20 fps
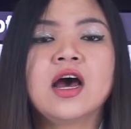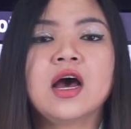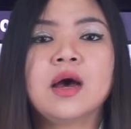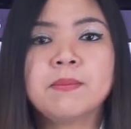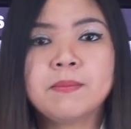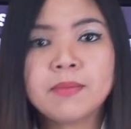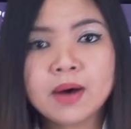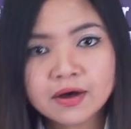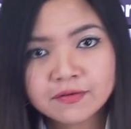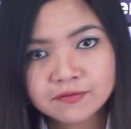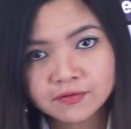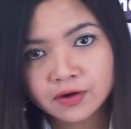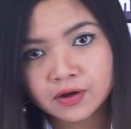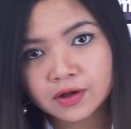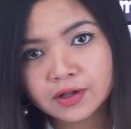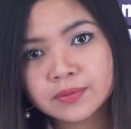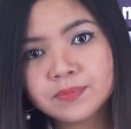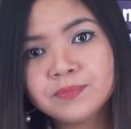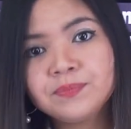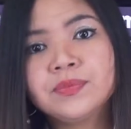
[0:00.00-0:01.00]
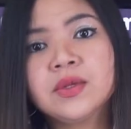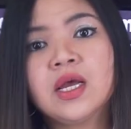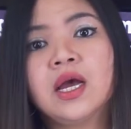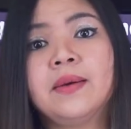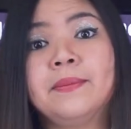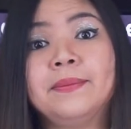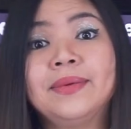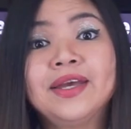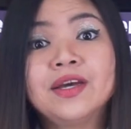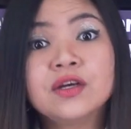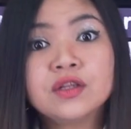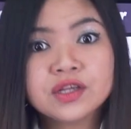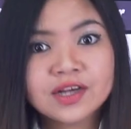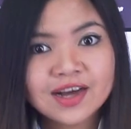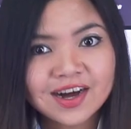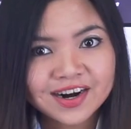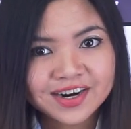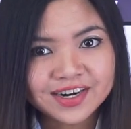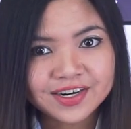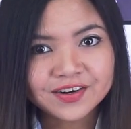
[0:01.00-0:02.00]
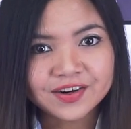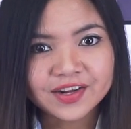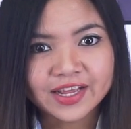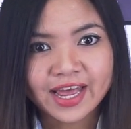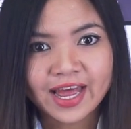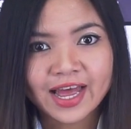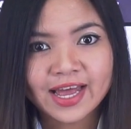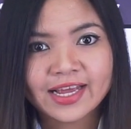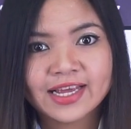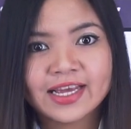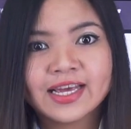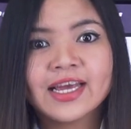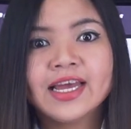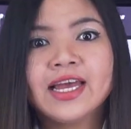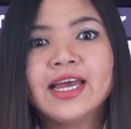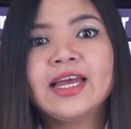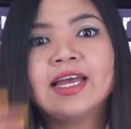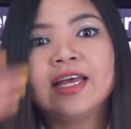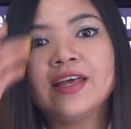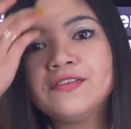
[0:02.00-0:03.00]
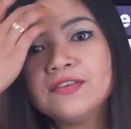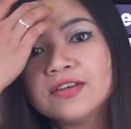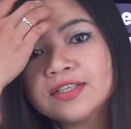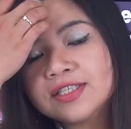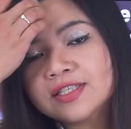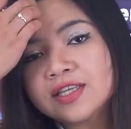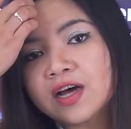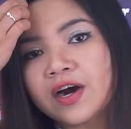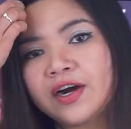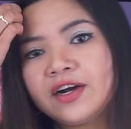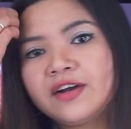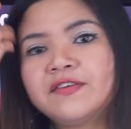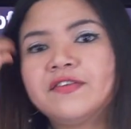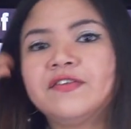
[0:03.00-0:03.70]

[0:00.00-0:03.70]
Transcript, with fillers: Above all, be on guard, okay? If you start